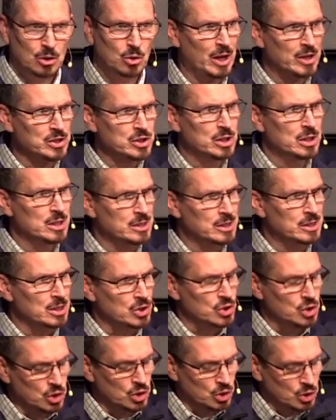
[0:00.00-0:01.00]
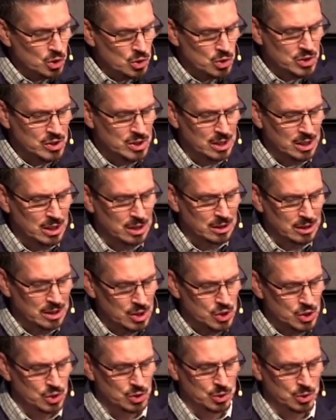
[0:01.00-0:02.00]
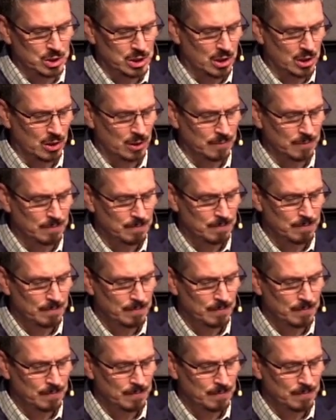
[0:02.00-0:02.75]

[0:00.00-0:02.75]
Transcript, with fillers: The question is this Do you see this New Year?